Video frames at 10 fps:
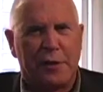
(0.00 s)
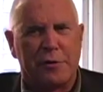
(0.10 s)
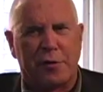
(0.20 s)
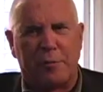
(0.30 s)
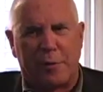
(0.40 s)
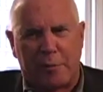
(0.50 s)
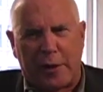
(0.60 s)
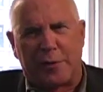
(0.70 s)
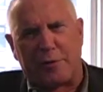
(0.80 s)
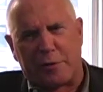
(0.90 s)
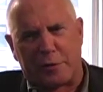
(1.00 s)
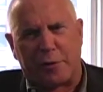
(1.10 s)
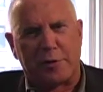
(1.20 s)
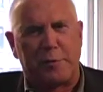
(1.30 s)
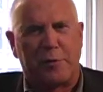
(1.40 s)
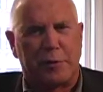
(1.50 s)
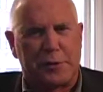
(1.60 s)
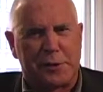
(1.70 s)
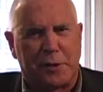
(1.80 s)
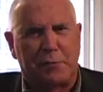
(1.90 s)
So I went back to the visual arts people and
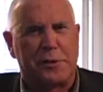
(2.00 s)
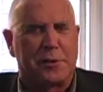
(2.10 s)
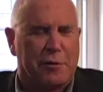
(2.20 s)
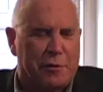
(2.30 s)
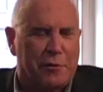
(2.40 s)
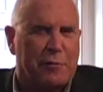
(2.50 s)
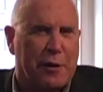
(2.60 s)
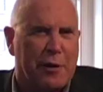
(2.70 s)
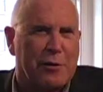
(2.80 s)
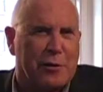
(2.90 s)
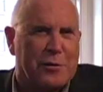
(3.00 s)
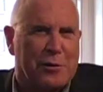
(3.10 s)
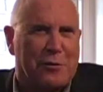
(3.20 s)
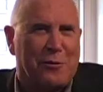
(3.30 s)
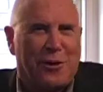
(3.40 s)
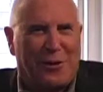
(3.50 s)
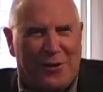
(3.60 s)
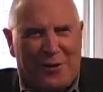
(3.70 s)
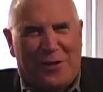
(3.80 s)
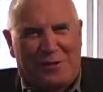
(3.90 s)
said I wasn't going to do a faculty show,
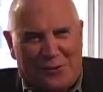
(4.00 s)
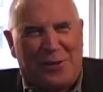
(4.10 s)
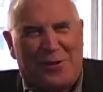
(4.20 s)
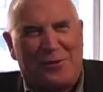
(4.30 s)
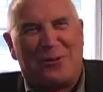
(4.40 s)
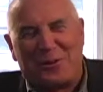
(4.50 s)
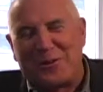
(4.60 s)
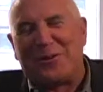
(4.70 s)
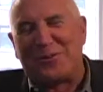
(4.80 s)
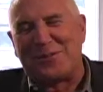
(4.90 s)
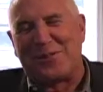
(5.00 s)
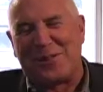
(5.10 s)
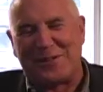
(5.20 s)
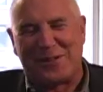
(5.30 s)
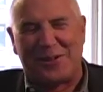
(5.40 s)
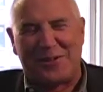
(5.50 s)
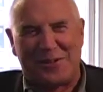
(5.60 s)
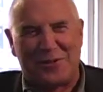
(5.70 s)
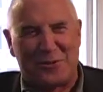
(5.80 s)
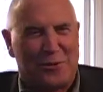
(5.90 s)
and could I do this show? So they said,
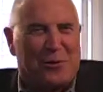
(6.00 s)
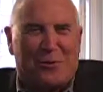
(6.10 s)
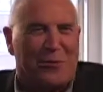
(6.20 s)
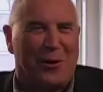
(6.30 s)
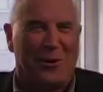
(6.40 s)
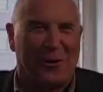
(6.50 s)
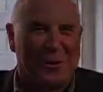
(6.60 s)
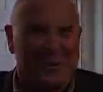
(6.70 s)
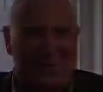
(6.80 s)
sure, why not?